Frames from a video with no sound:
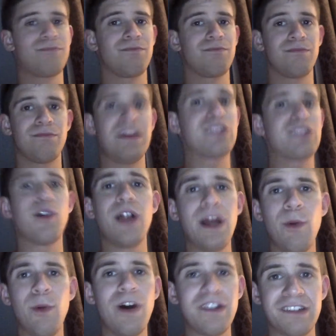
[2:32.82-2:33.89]
That's all I
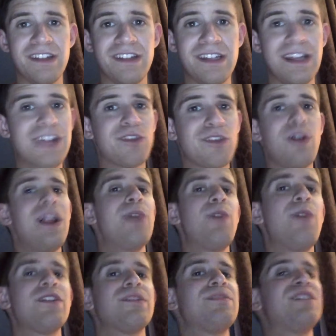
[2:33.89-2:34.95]
want to see. That's all I
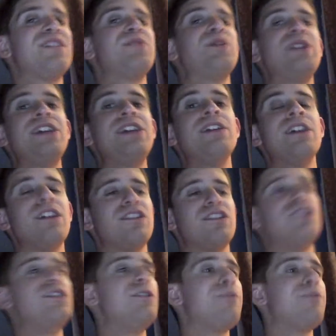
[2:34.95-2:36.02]
want WWE to
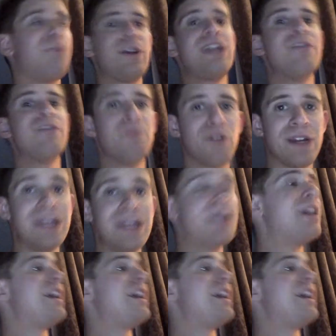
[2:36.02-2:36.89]
do for Eva Marie.